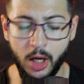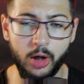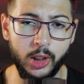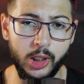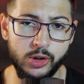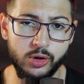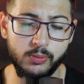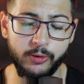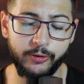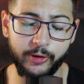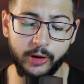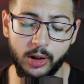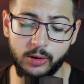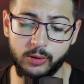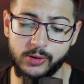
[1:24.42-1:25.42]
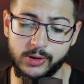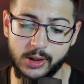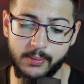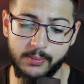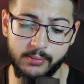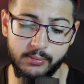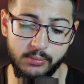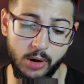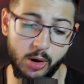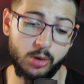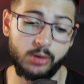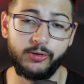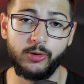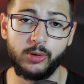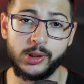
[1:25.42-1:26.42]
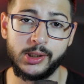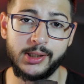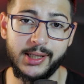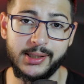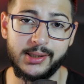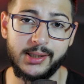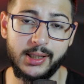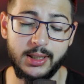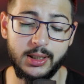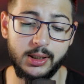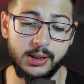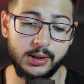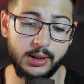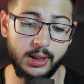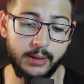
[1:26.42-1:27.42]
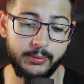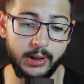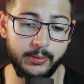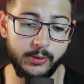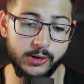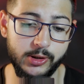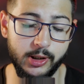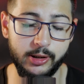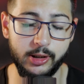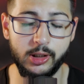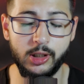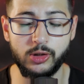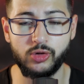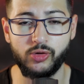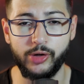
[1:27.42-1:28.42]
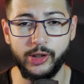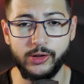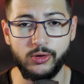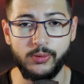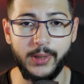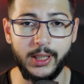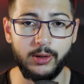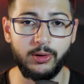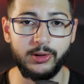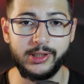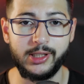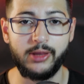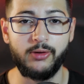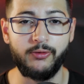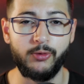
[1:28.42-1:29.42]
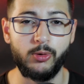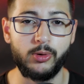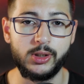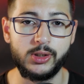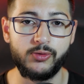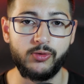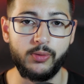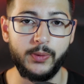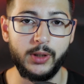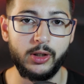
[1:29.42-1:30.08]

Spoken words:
Okay, so moving on to some autofocus testing. I'm gonna be using the touchscreen to manually set the focus from